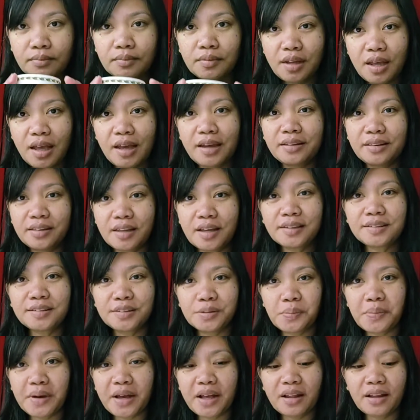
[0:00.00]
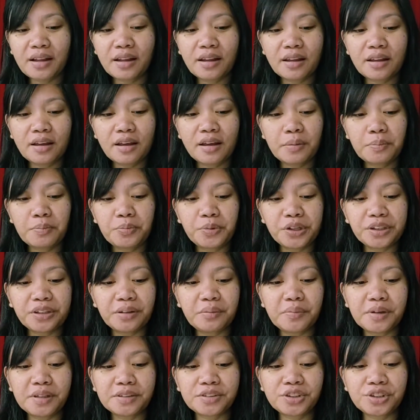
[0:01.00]
Yeah, it does smell pretty
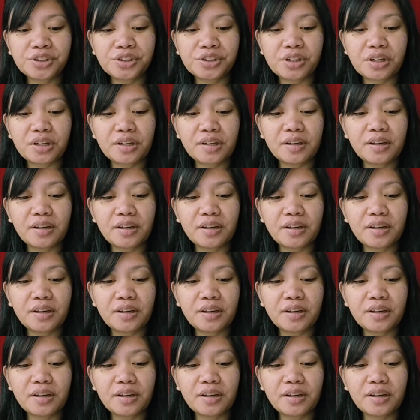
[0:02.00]
much